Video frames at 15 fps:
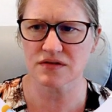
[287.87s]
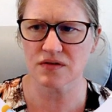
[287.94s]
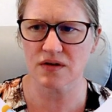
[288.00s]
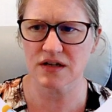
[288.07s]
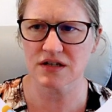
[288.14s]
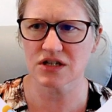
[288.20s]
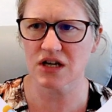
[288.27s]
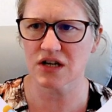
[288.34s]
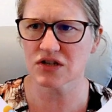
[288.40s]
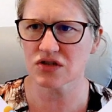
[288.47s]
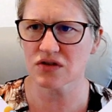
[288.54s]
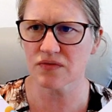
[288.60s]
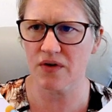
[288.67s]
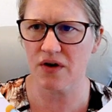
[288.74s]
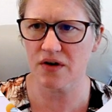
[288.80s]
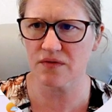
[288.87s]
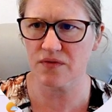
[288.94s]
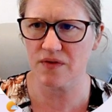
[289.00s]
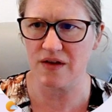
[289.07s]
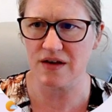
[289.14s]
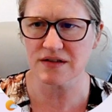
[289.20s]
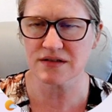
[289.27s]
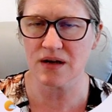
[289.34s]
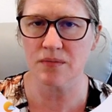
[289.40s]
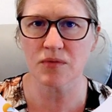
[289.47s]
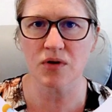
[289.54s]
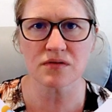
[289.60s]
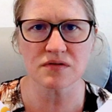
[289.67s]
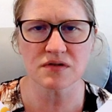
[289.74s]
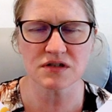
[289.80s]
So I can change the font for this. I'm
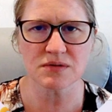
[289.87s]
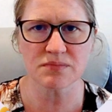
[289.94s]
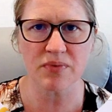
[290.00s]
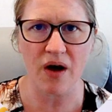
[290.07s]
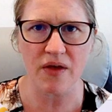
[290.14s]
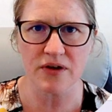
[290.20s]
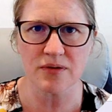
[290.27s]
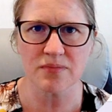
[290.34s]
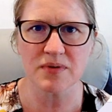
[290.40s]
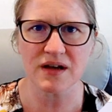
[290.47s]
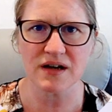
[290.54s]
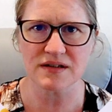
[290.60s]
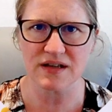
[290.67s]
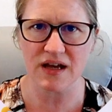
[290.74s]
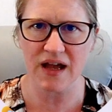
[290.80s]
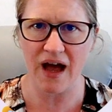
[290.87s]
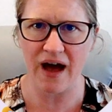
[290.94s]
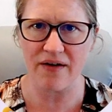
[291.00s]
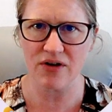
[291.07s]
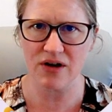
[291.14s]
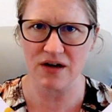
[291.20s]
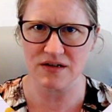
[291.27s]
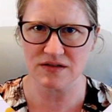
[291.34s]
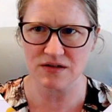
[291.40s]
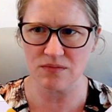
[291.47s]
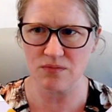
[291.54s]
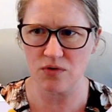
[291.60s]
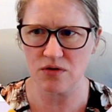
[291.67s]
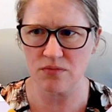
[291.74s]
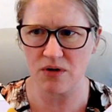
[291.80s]
not going to bother because I have a
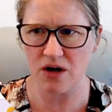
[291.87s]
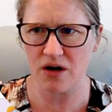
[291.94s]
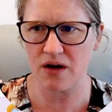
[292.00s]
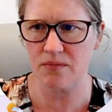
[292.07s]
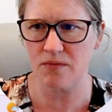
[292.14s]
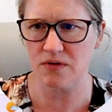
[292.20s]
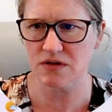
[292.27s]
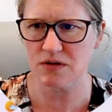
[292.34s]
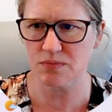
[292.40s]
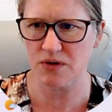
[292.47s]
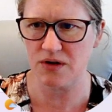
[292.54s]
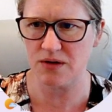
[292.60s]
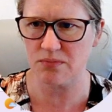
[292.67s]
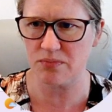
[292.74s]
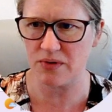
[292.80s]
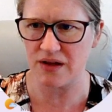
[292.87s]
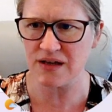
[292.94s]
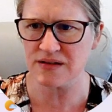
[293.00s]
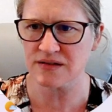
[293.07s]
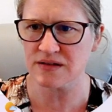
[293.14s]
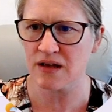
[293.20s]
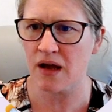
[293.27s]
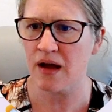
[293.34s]
custom word mark I'm going to put in place.